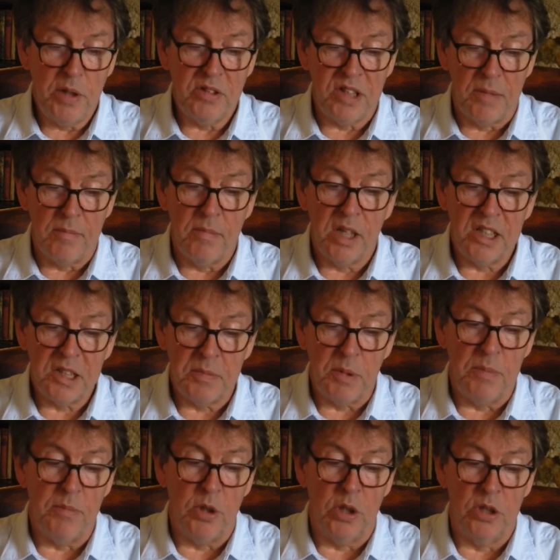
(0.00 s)
it must be
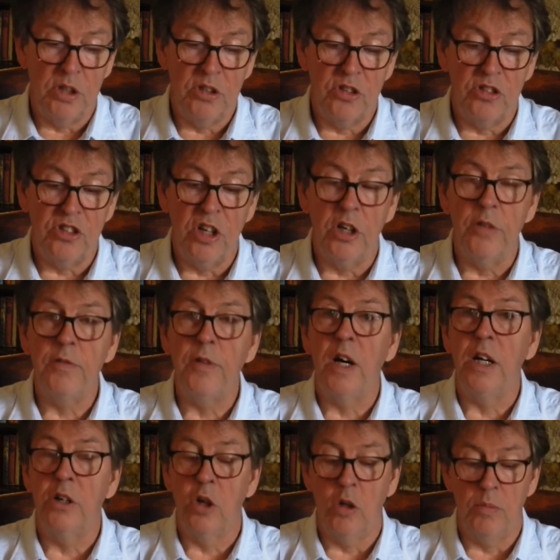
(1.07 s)
murder to terrify
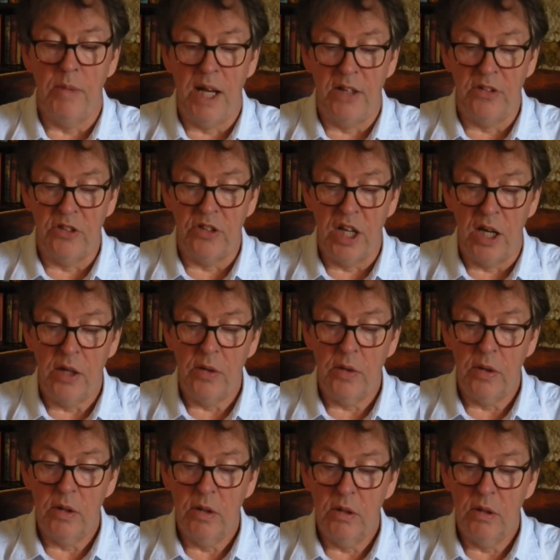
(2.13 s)
an old man to death.